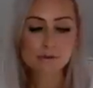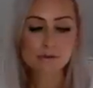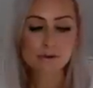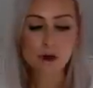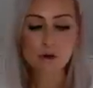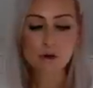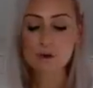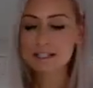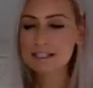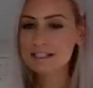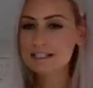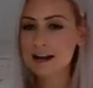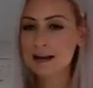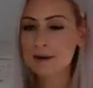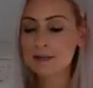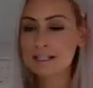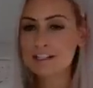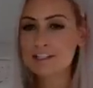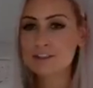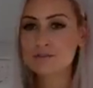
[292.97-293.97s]
No one's
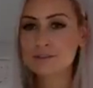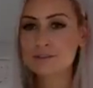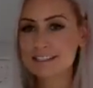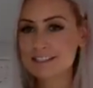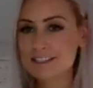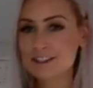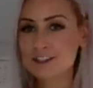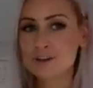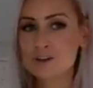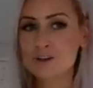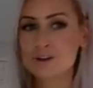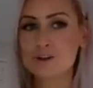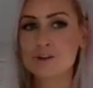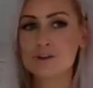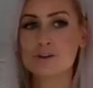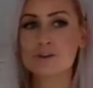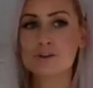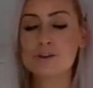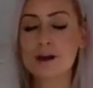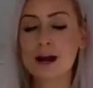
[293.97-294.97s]
coming to rescue you.
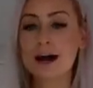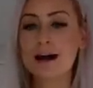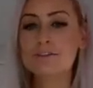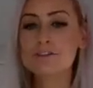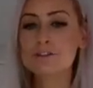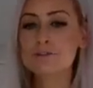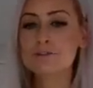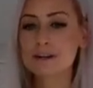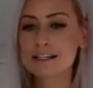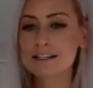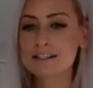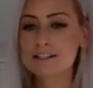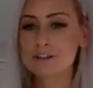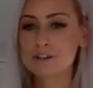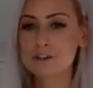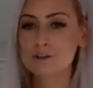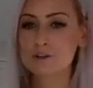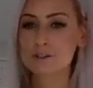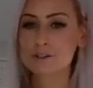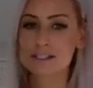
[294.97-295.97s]
You have to rescue
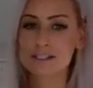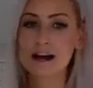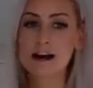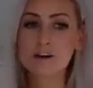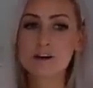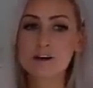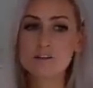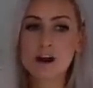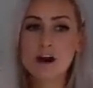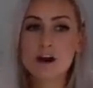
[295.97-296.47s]
yourself.